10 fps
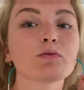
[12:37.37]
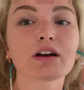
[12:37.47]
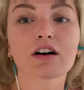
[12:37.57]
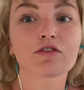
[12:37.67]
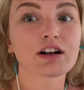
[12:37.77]
We
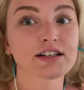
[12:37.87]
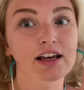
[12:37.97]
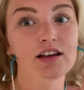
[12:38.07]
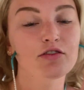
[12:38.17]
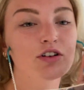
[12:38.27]
are
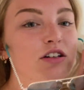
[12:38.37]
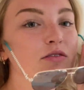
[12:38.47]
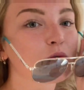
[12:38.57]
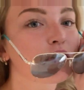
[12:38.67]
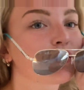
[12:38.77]
ready. The
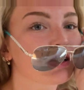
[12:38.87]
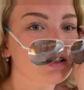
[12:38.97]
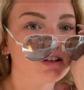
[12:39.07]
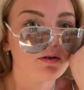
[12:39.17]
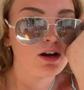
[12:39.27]
reason we got ready
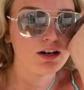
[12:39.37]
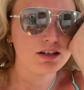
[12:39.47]
so early